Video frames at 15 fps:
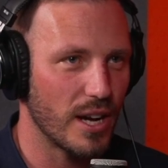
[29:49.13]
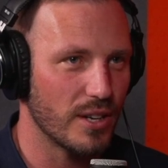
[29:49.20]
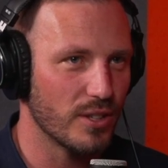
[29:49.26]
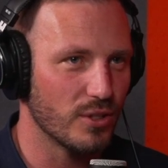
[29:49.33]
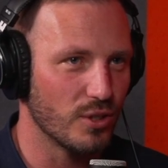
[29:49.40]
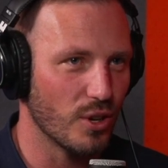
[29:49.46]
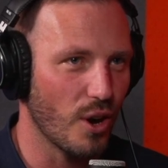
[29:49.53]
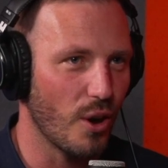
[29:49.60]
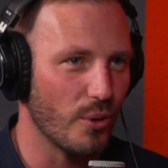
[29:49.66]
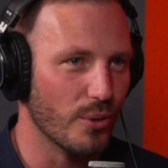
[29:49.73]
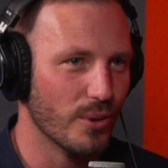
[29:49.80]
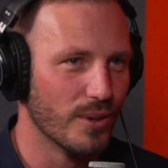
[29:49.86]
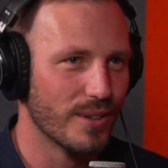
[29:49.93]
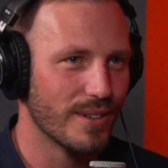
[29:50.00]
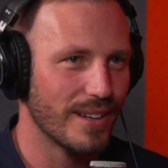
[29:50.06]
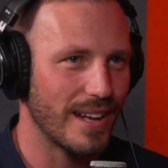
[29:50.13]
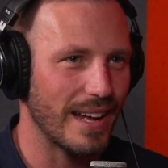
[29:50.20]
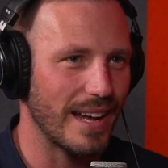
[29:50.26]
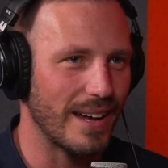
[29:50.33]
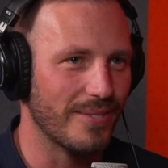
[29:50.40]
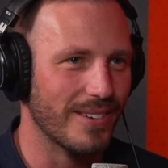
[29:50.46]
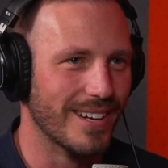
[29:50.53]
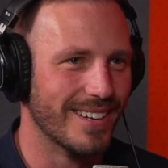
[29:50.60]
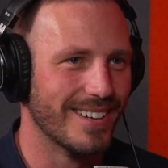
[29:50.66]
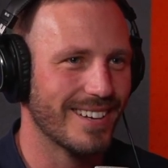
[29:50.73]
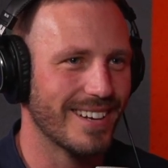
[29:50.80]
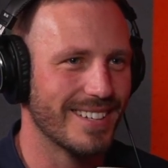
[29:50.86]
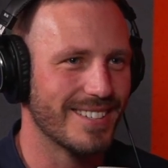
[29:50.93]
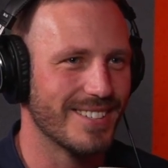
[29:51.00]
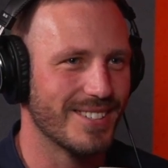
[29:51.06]
I didn't go.
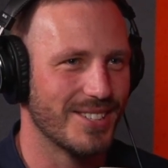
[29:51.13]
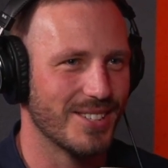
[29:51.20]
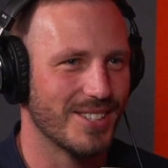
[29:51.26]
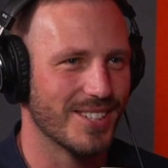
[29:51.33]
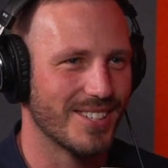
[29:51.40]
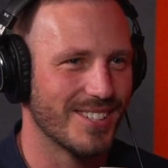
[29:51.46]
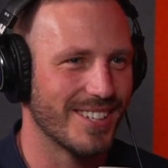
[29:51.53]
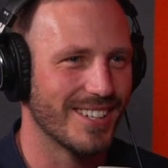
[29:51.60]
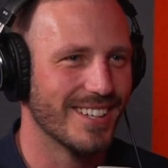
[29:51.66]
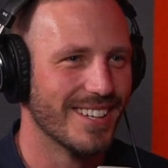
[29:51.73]
You should just